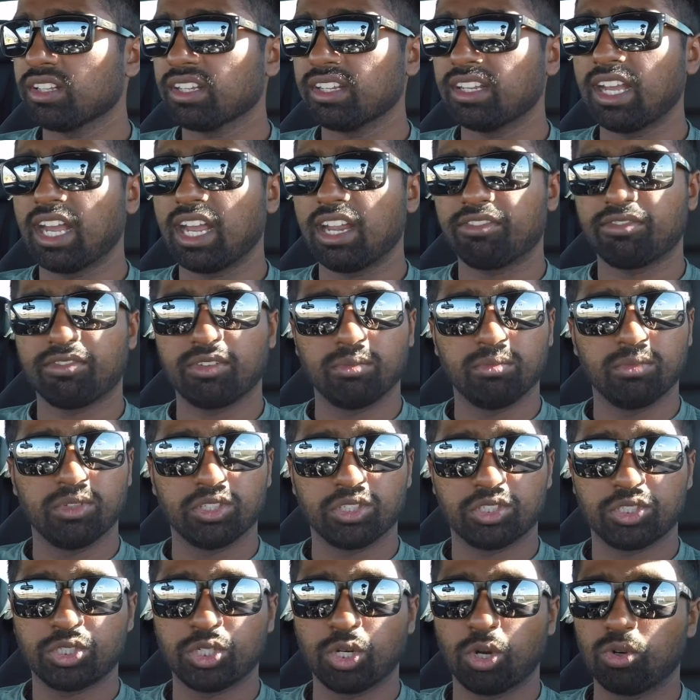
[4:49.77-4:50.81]
the guy from
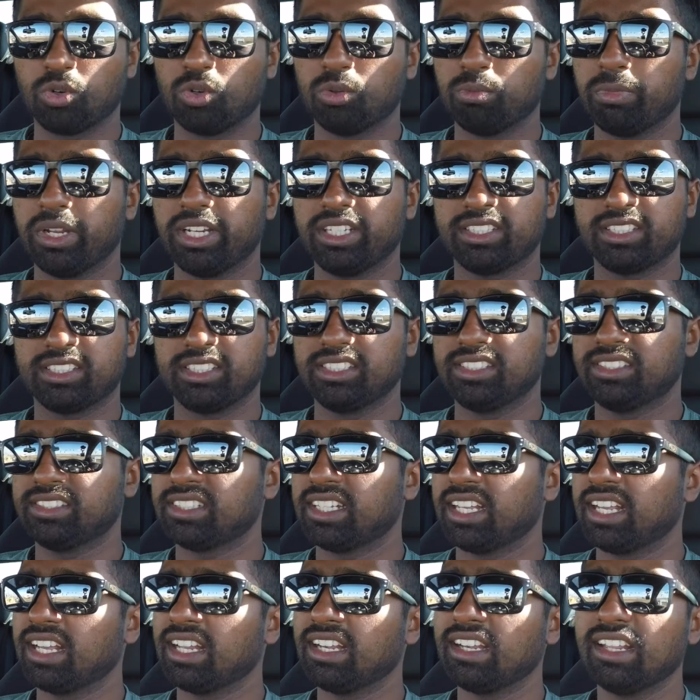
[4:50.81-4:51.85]
the showroom basically
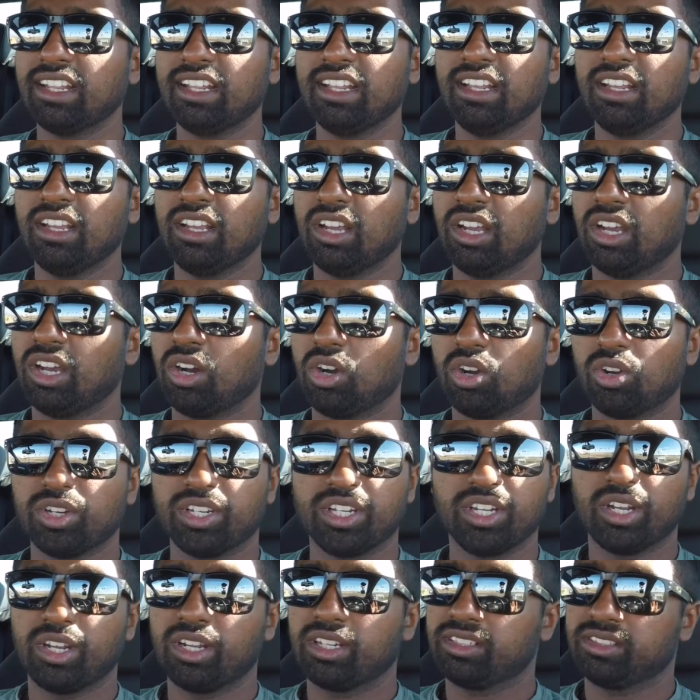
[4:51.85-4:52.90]
said, oh
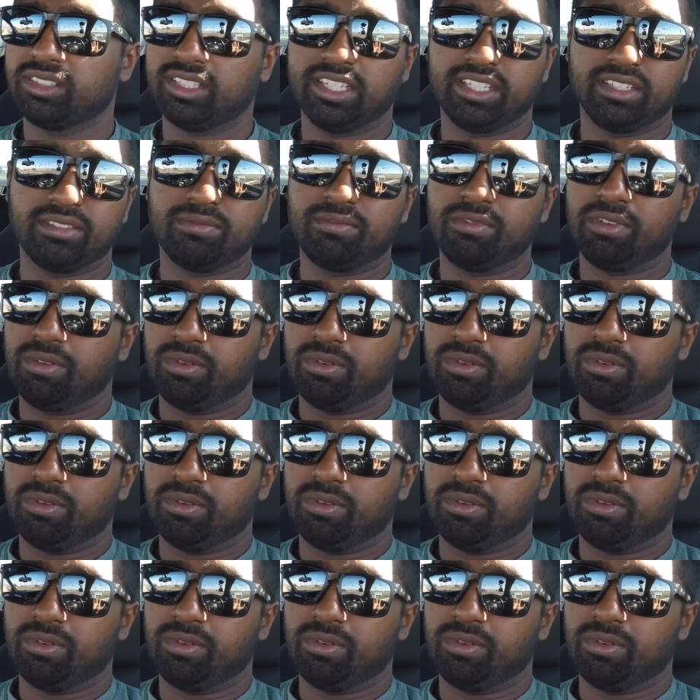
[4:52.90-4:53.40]
yeah, like,